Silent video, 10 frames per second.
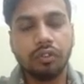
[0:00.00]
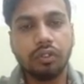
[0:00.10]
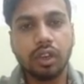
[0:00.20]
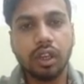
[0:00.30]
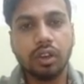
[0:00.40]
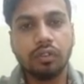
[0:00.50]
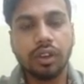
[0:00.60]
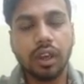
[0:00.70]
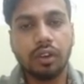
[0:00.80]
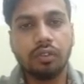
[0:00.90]

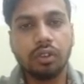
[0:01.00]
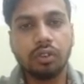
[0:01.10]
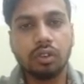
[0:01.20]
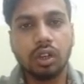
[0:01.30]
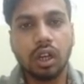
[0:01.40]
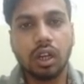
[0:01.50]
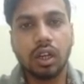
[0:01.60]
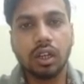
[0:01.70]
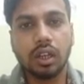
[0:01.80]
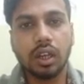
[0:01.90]
we have to
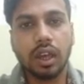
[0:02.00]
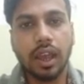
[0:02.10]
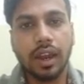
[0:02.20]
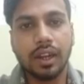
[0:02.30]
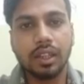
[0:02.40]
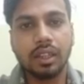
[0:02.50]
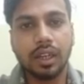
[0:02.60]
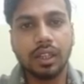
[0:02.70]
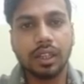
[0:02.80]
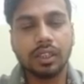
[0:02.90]
handle
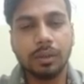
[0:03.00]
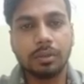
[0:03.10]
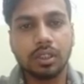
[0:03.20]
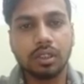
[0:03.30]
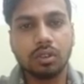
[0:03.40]
that exception.